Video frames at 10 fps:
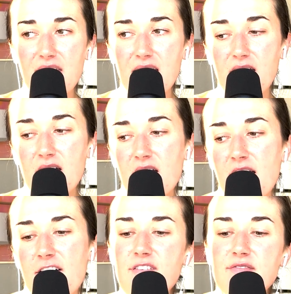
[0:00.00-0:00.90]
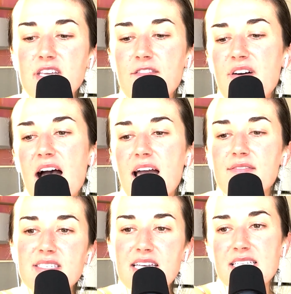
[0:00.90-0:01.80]
Like
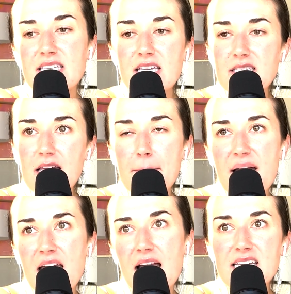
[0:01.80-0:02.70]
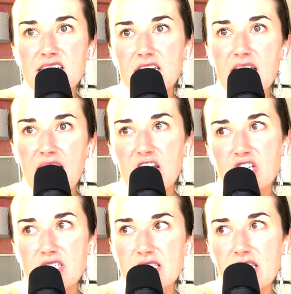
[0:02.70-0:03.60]
55, 60 is like my ideal
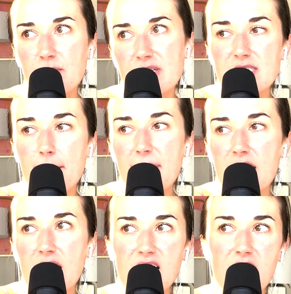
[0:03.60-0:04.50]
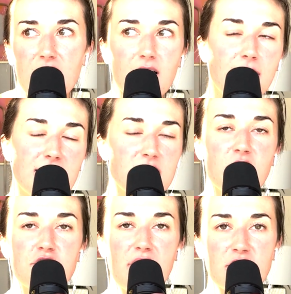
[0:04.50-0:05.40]
age to sleep with somebody. Like that's not
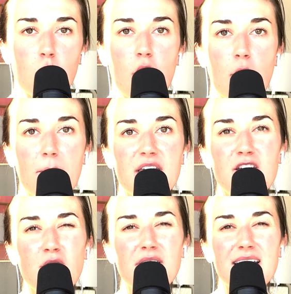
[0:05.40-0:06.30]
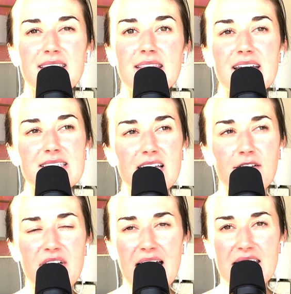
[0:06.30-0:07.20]
a direct quote, but like things like
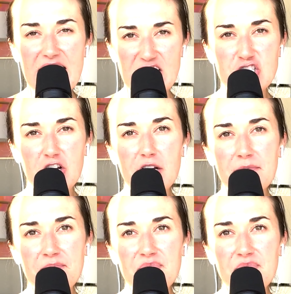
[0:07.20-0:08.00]
of that nature.